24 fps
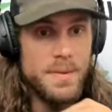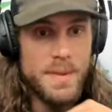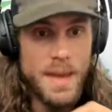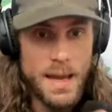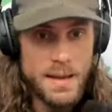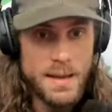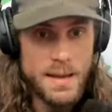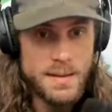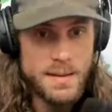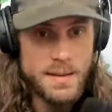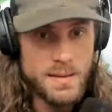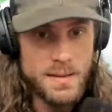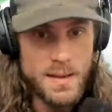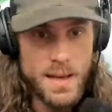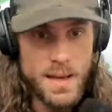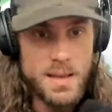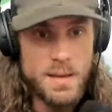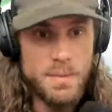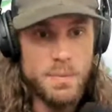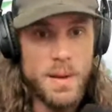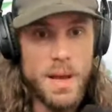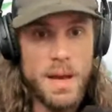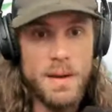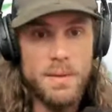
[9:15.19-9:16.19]
that's
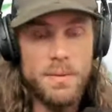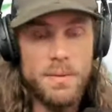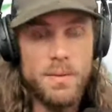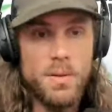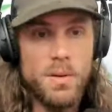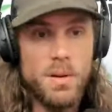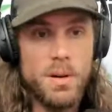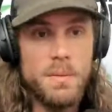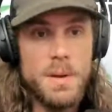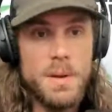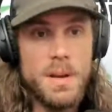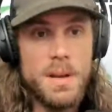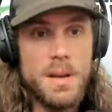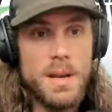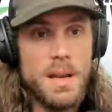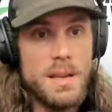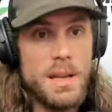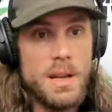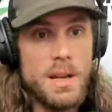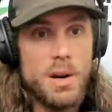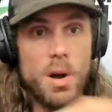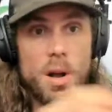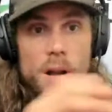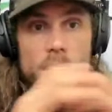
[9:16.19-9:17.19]
inside the platform.
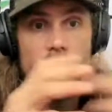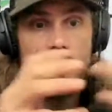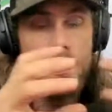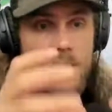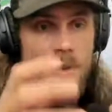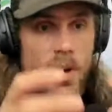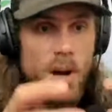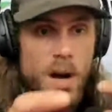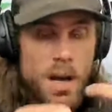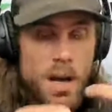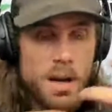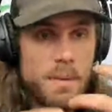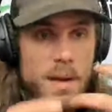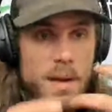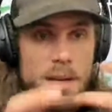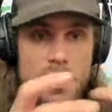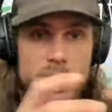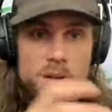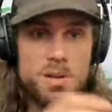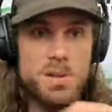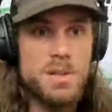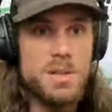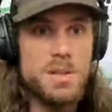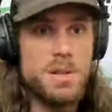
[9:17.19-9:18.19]
And then all of these
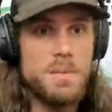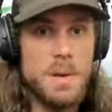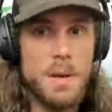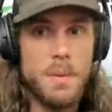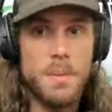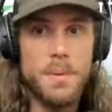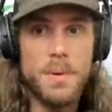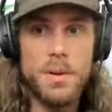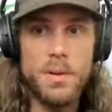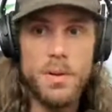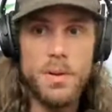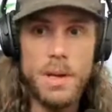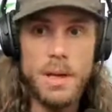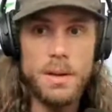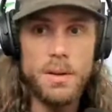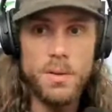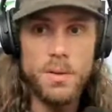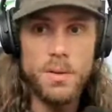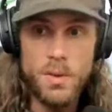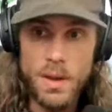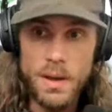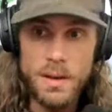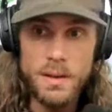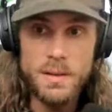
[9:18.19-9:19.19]
automations to be able to link
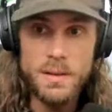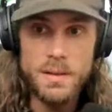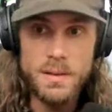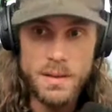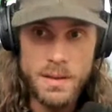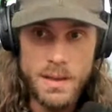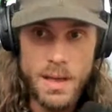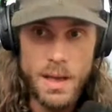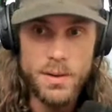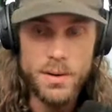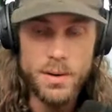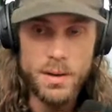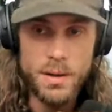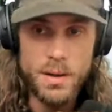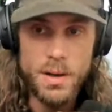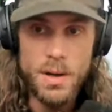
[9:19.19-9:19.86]
things together.